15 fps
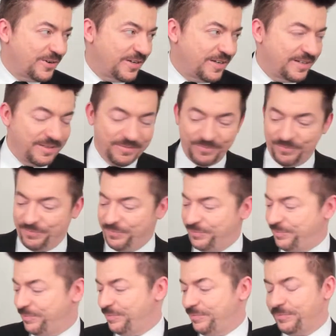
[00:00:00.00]
I was just going to say,
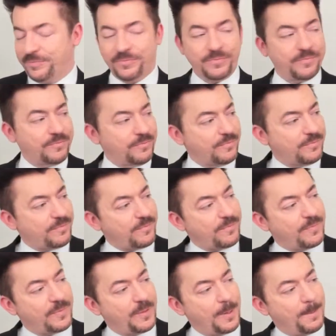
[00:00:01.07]
you know,
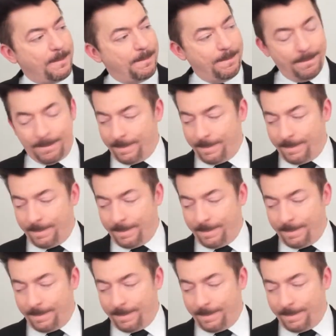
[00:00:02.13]
this whole